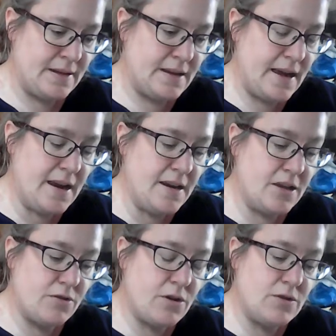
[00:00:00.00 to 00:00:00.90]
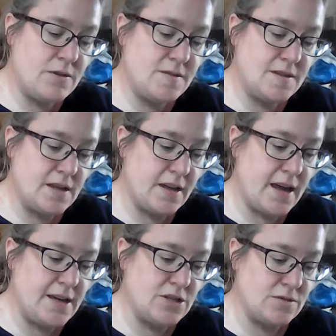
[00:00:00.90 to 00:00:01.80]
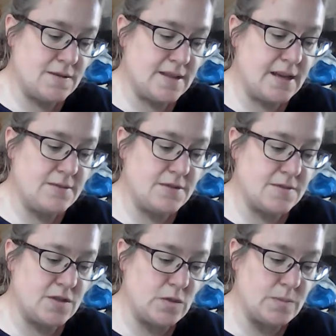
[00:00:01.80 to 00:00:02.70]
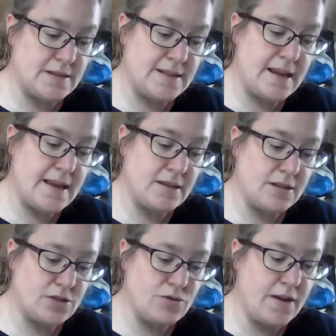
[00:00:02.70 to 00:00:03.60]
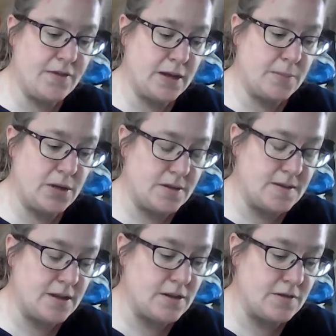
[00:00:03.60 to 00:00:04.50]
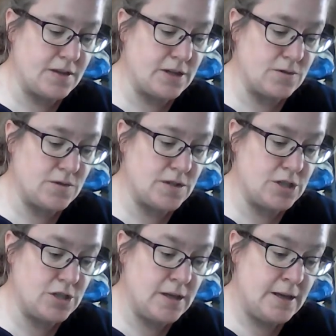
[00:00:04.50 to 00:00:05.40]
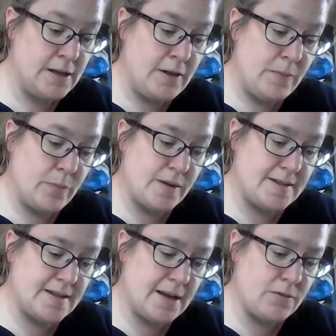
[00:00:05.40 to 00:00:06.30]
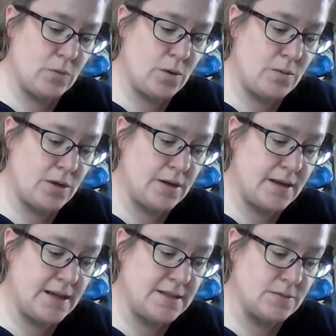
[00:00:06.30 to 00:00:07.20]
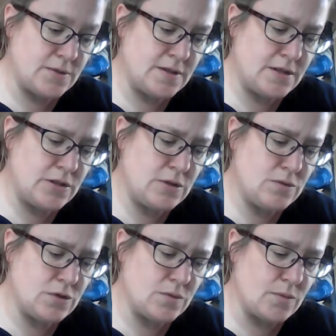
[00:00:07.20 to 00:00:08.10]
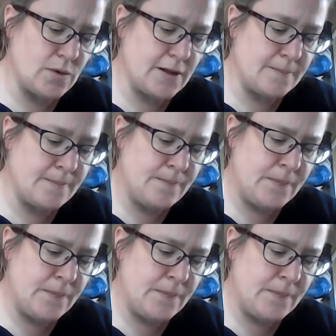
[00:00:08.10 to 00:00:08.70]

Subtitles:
Henny had grown used to the occasional sounds of Saltman's late-night traffic passing Ivy Cottage, but the sound that woke her later was an unusual one.